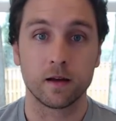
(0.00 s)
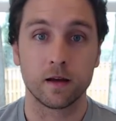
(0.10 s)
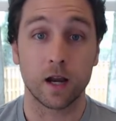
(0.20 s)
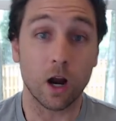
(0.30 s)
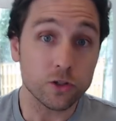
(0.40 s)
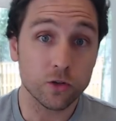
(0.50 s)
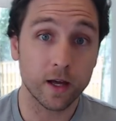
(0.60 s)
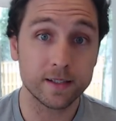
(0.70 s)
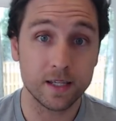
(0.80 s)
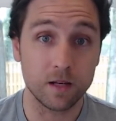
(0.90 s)
And I also
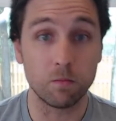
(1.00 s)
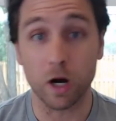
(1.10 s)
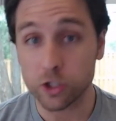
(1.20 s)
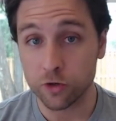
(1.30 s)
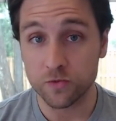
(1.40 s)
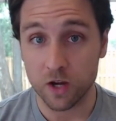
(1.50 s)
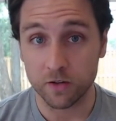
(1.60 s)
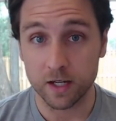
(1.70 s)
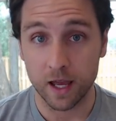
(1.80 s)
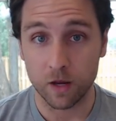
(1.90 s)
like to eat mushrooms
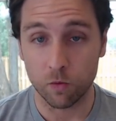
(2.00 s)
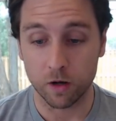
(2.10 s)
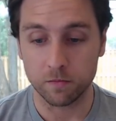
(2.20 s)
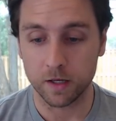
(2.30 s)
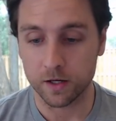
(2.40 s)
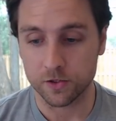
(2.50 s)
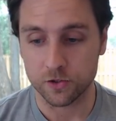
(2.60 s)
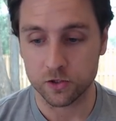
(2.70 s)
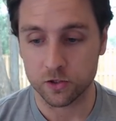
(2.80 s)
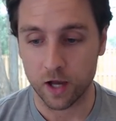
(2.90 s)
every day, 1,
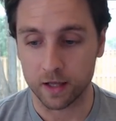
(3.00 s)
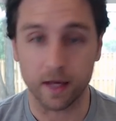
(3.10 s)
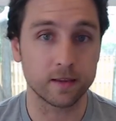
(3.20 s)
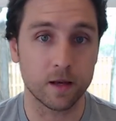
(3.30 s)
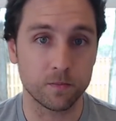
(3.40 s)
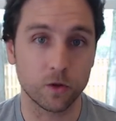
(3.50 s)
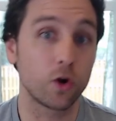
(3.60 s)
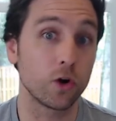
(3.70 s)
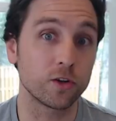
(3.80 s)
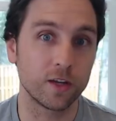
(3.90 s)
because I like them
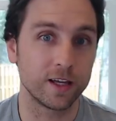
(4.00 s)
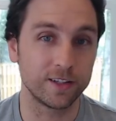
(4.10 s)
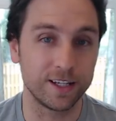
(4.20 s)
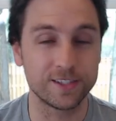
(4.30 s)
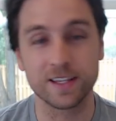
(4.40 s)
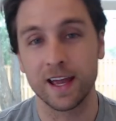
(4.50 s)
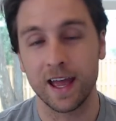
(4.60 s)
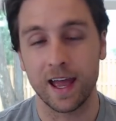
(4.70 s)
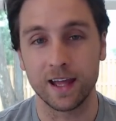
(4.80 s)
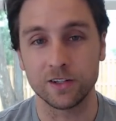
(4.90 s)
cooked at least,
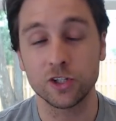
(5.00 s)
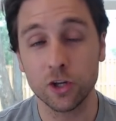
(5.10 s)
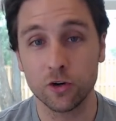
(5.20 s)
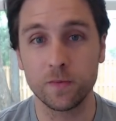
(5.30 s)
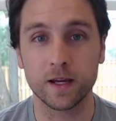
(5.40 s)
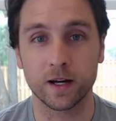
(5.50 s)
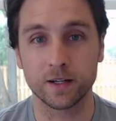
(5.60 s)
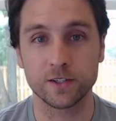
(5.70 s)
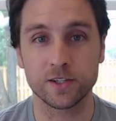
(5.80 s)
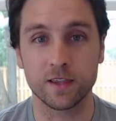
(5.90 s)
and 2,
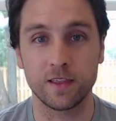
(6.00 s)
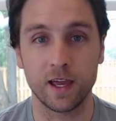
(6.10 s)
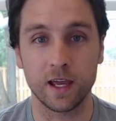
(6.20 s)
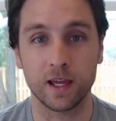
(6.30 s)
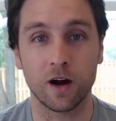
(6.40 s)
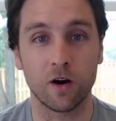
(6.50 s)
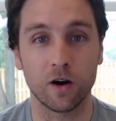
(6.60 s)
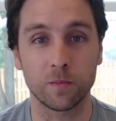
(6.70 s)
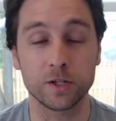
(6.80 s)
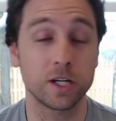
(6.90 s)
because they
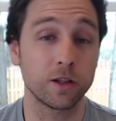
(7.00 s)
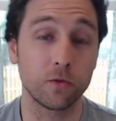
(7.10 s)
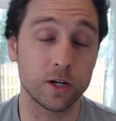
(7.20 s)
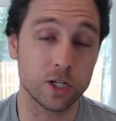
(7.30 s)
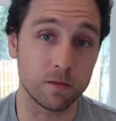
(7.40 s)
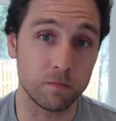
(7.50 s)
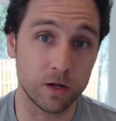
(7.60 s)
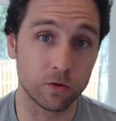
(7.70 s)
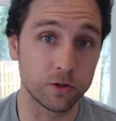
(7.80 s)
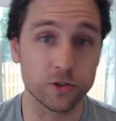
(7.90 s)
are particularly rich in
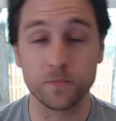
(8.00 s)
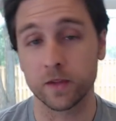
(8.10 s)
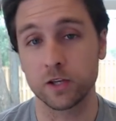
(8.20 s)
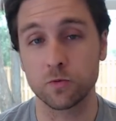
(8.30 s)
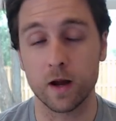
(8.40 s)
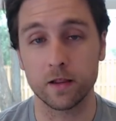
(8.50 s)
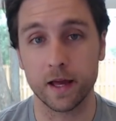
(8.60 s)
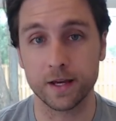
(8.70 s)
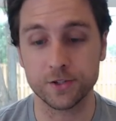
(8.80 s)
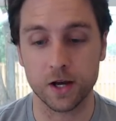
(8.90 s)
minerals, as well as